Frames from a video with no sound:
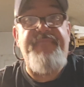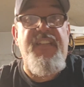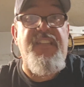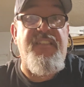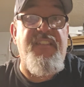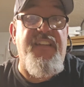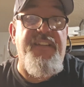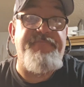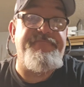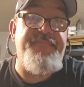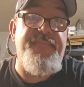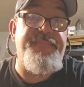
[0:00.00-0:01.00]
like I said,
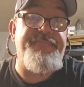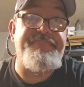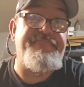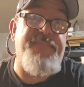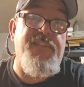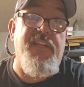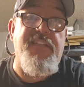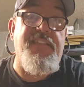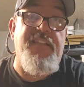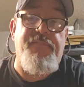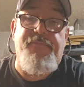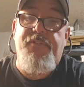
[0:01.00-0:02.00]
it's going to
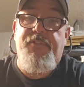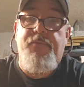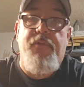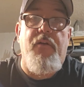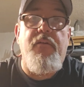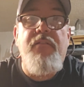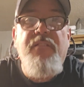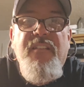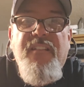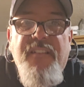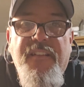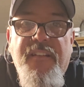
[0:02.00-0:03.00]
sit for too long.
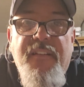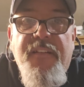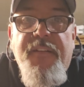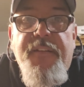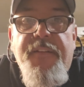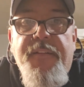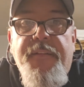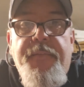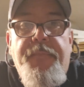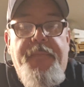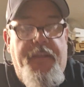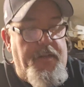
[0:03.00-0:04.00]

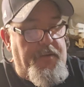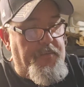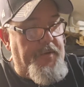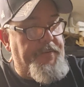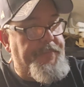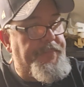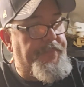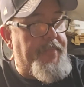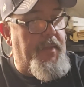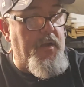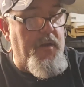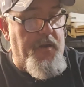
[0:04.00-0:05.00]
Anyway,
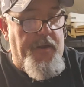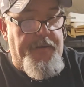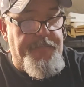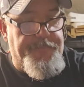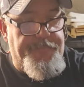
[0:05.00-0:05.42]
all right,